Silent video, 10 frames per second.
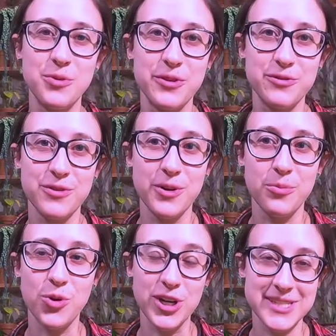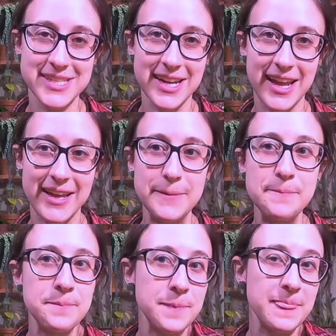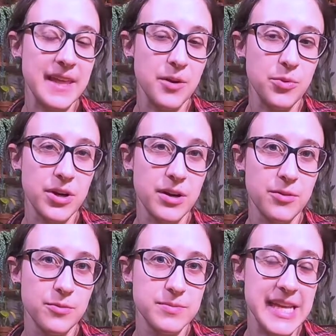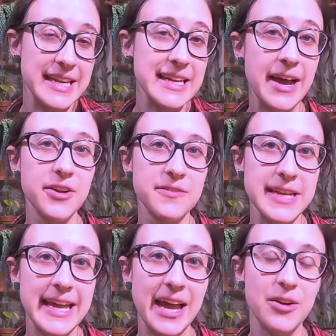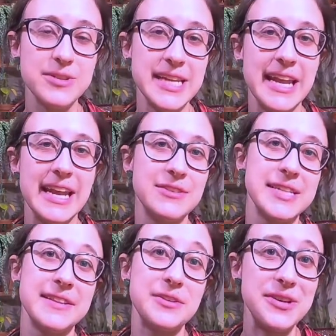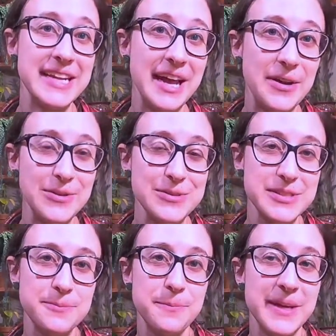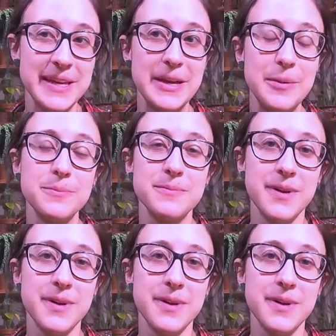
were from work today. They were taken out of an account, and I was at the greenhouse picking up